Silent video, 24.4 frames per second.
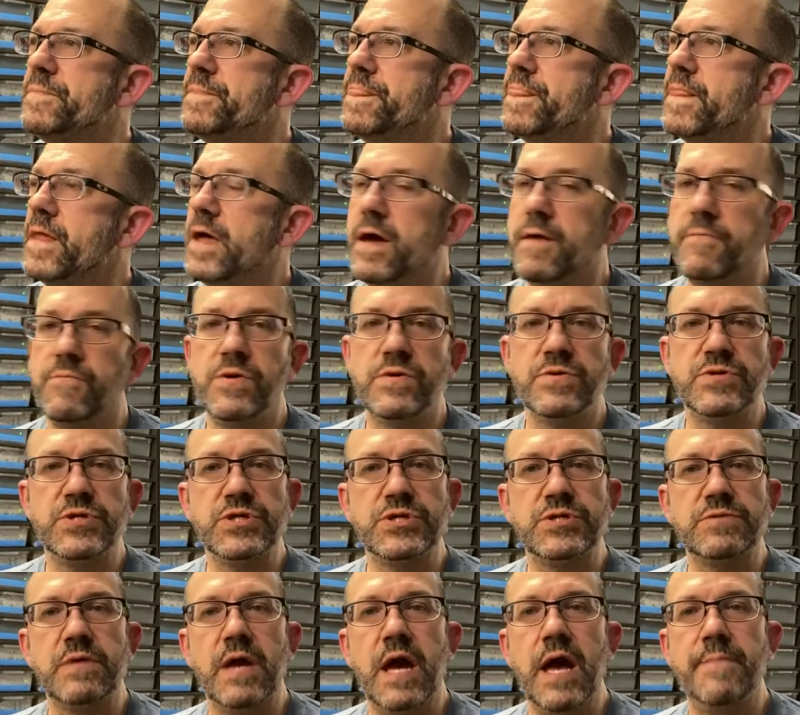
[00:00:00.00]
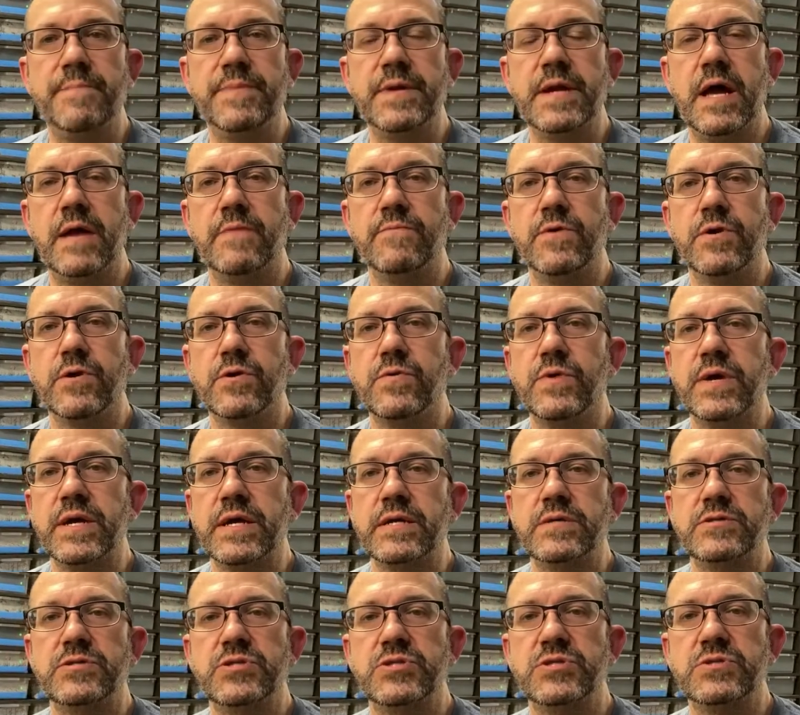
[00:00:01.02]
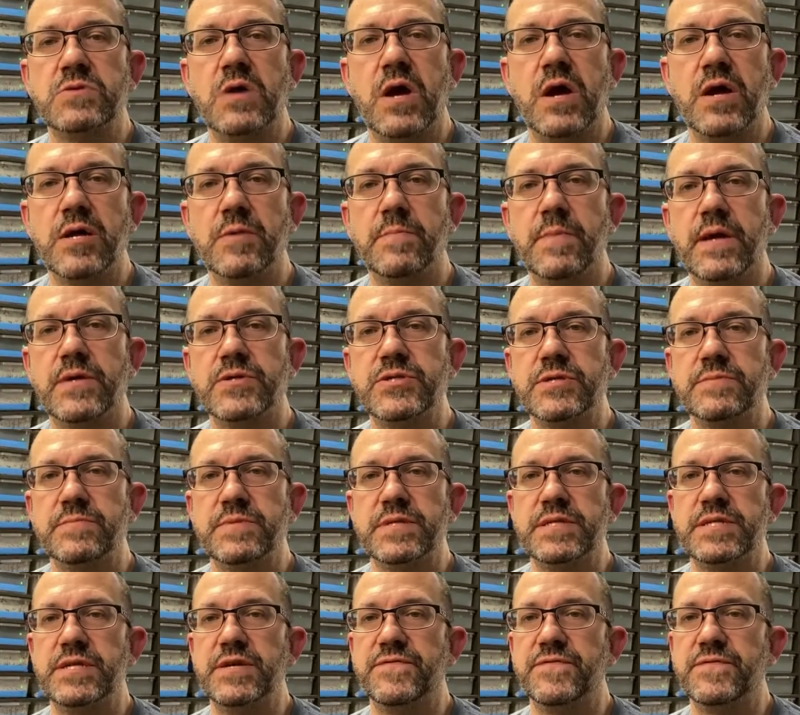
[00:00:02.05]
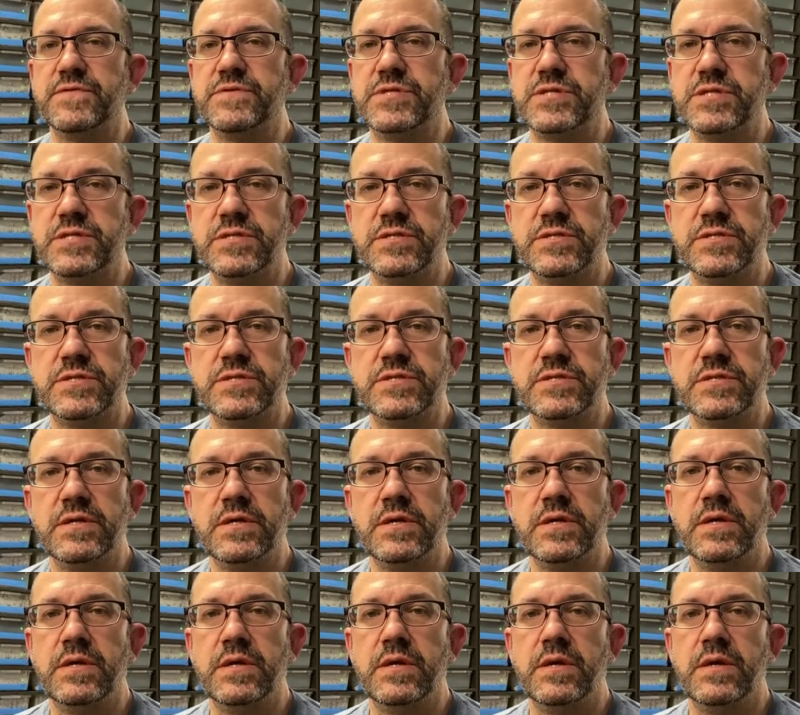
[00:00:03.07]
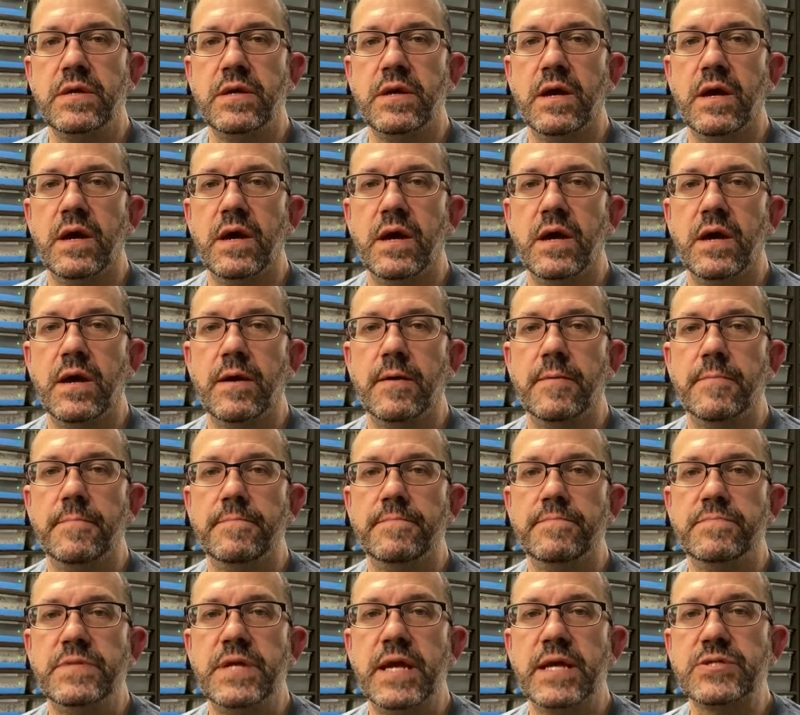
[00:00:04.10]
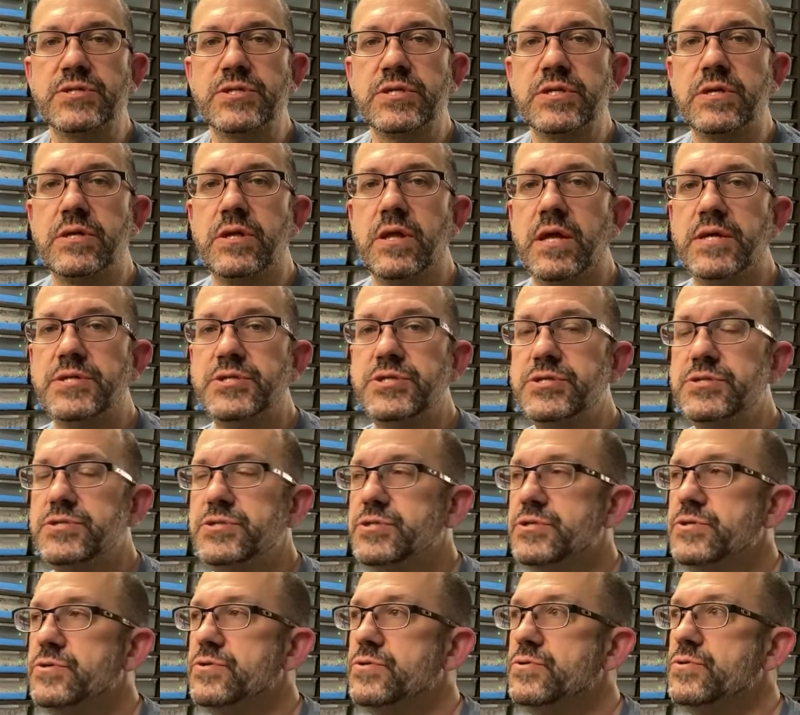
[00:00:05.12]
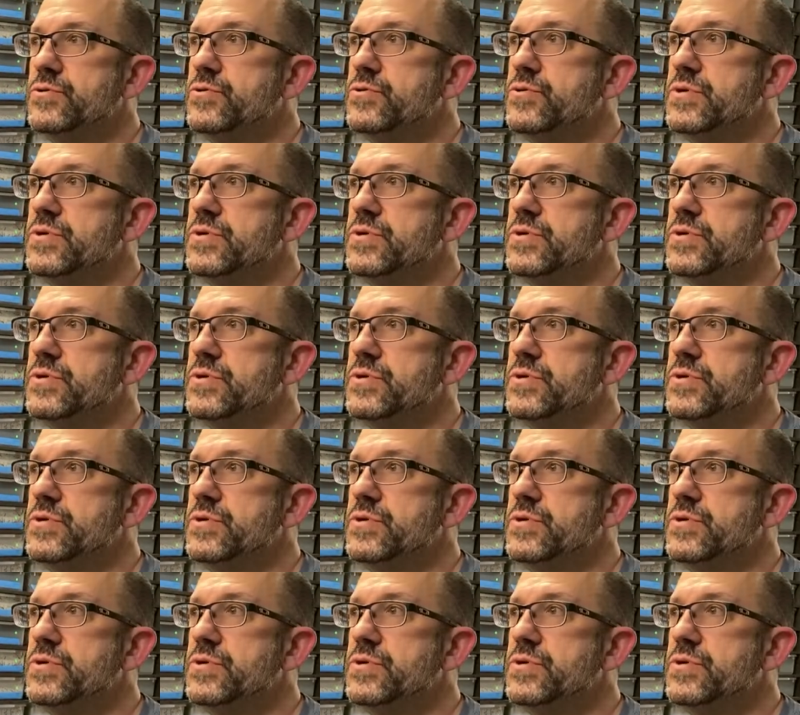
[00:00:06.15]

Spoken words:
We were just hopping on real quick and just talking about some of the differences. Next clutch due